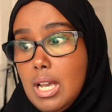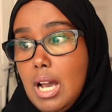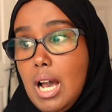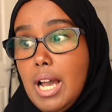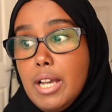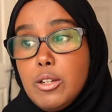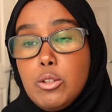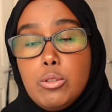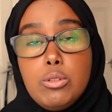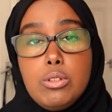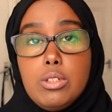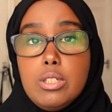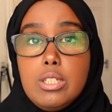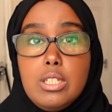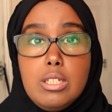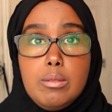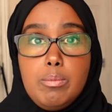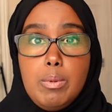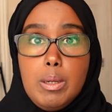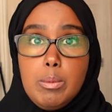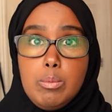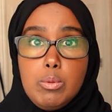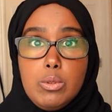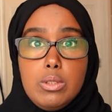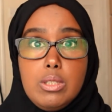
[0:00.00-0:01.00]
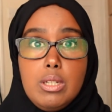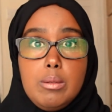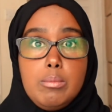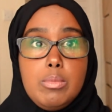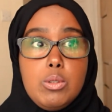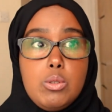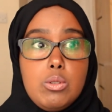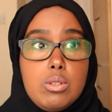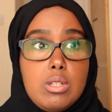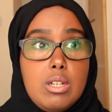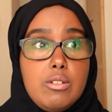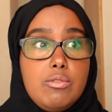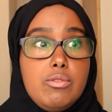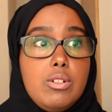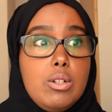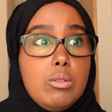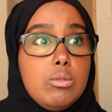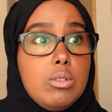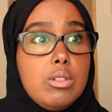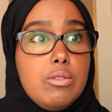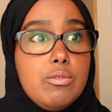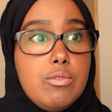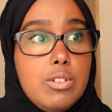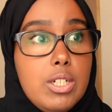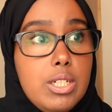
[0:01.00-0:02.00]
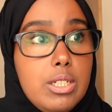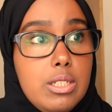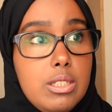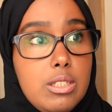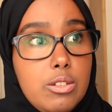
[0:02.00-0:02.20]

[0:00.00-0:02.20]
I couldn't keep up with that, because I found it very